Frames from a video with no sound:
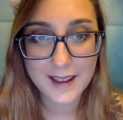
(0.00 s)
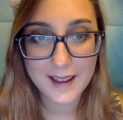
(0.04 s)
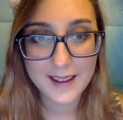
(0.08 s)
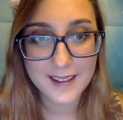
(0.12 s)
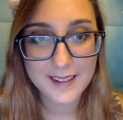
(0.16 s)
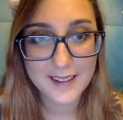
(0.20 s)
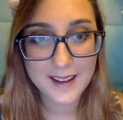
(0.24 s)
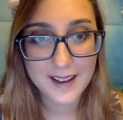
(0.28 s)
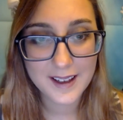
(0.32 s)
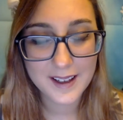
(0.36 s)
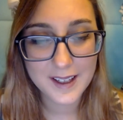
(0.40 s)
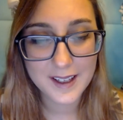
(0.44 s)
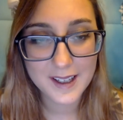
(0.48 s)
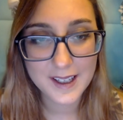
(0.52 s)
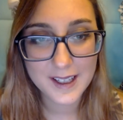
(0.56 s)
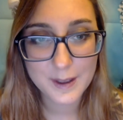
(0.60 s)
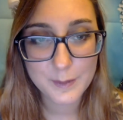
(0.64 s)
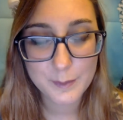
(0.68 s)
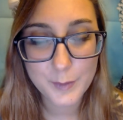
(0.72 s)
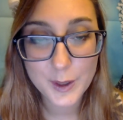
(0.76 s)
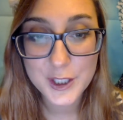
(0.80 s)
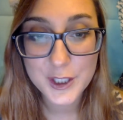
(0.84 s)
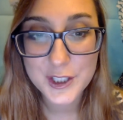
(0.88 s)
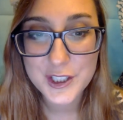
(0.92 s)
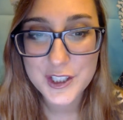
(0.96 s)

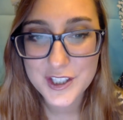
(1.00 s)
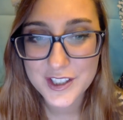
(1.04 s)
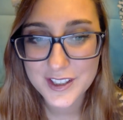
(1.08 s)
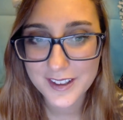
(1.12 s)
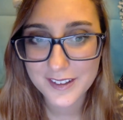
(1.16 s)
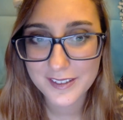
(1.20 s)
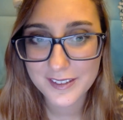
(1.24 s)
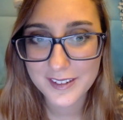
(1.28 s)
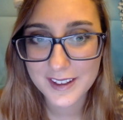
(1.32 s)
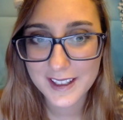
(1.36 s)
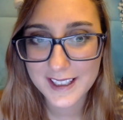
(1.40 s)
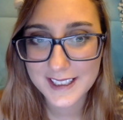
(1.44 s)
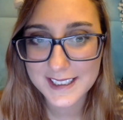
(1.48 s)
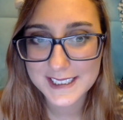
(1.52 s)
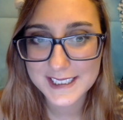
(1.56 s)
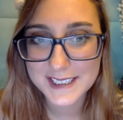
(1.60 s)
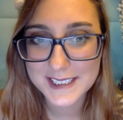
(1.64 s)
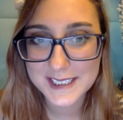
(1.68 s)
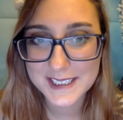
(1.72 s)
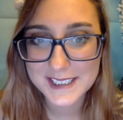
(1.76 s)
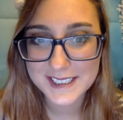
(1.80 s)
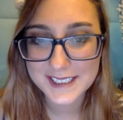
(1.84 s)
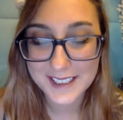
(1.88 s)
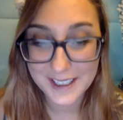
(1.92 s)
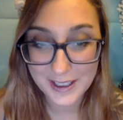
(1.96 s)
March of
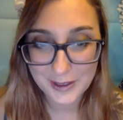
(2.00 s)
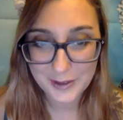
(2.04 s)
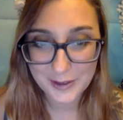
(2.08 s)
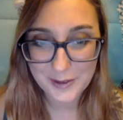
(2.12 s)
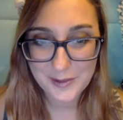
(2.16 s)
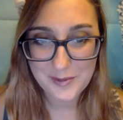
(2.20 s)
this year.